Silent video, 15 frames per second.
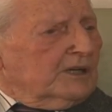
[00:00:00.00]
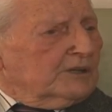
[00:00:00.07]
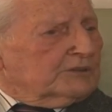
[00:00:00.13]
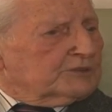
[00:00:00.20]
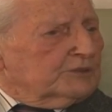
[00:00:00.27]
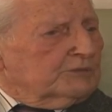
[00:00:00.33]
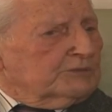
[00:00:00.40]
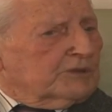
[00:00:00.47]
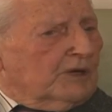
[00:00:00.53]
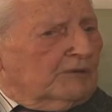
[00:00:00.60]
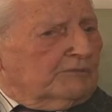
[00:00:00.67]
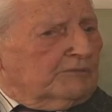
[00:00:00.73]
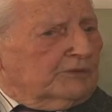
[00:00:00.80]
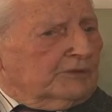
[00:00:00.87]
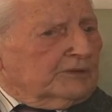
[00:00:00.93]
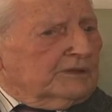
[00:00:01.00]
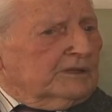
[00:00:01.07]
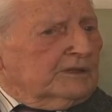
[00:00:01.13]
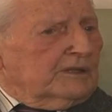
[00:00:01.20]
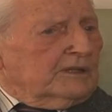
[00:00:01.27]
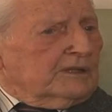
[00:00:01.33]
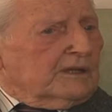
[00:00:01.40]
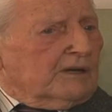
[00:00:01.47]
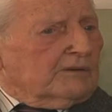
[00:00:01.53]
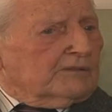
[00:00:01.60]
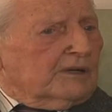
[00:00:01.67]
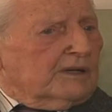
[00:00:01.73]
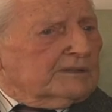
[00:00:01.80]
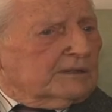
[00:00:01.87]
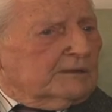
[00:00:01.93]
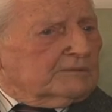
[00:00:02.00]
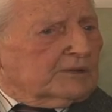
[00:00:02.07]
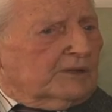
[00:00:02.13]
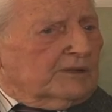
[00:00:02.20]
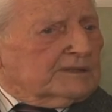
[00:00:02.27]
troop convoy going right up to